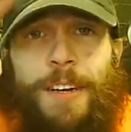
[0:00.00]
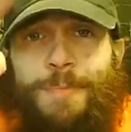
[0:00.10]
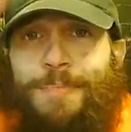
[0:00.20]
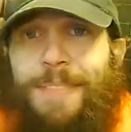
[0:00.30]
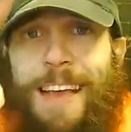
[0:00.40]
to
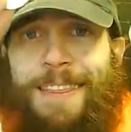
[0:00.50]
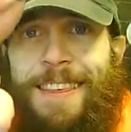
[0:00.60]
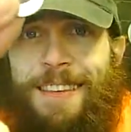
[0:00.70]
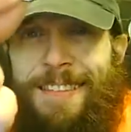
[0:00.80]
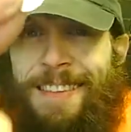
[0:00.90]
get
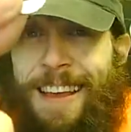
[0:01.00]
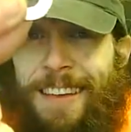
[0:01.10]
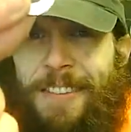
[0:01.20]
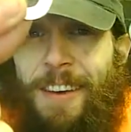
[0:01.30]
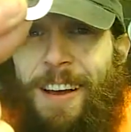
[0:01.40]
this
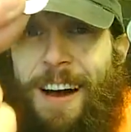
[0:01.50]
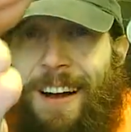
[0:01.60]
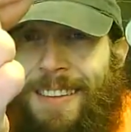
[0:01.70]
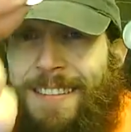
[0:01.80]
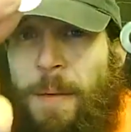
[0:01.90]
disc
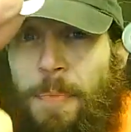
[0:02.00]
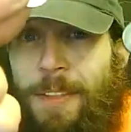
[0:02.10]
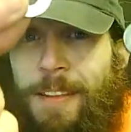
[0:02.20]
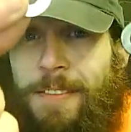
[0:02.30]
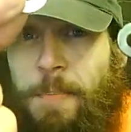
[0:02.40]
on something that